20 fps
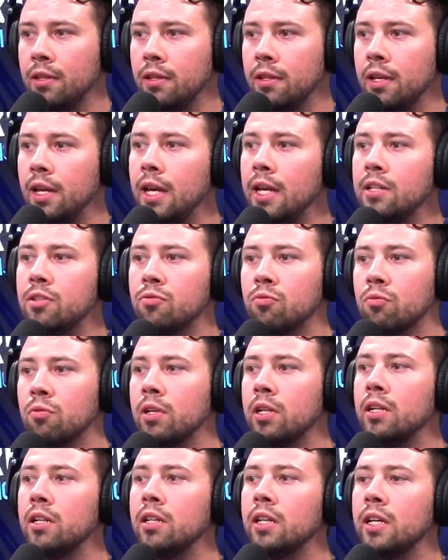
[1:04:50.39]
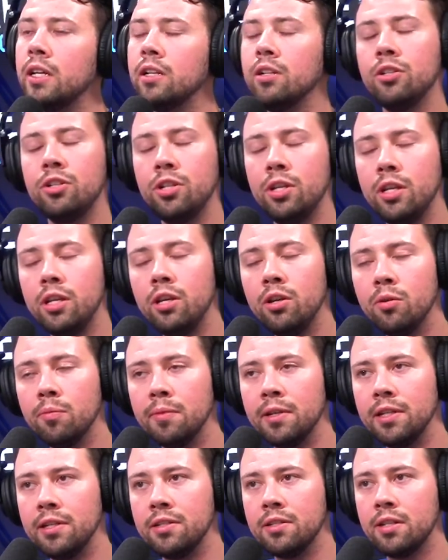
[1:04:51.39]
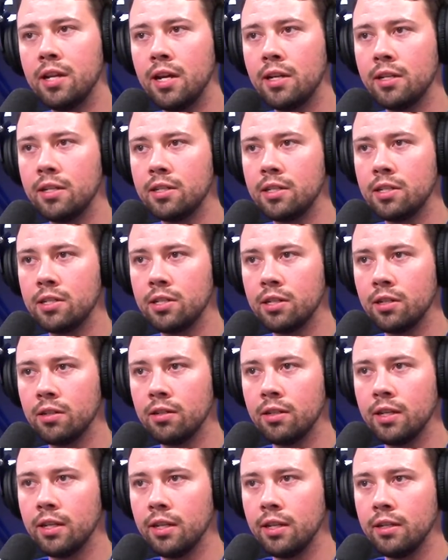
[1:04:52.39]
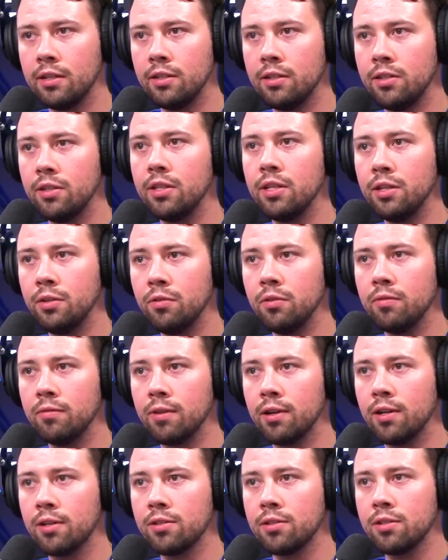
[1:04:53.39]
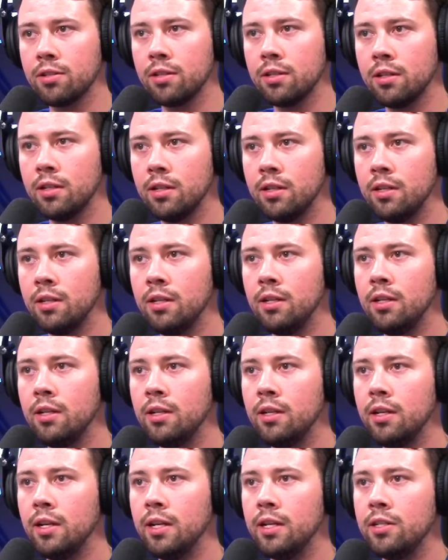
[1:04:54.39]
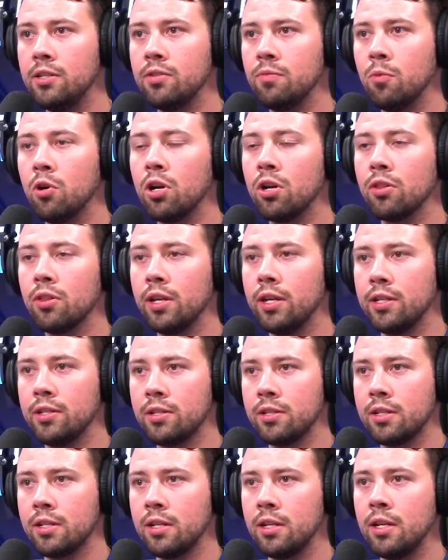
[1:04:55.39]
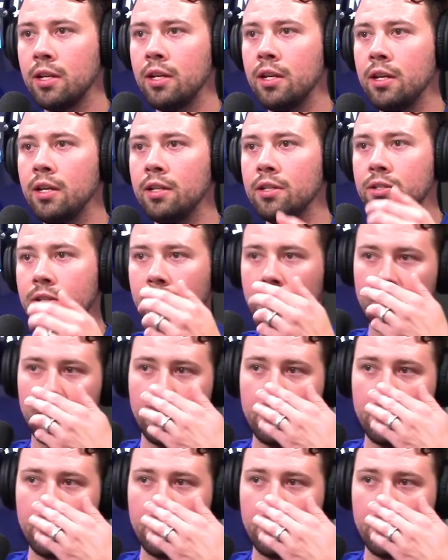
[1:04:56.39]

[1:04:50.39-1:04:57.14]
it's really, to humans, not necessarily to the universe, it's worthless. So,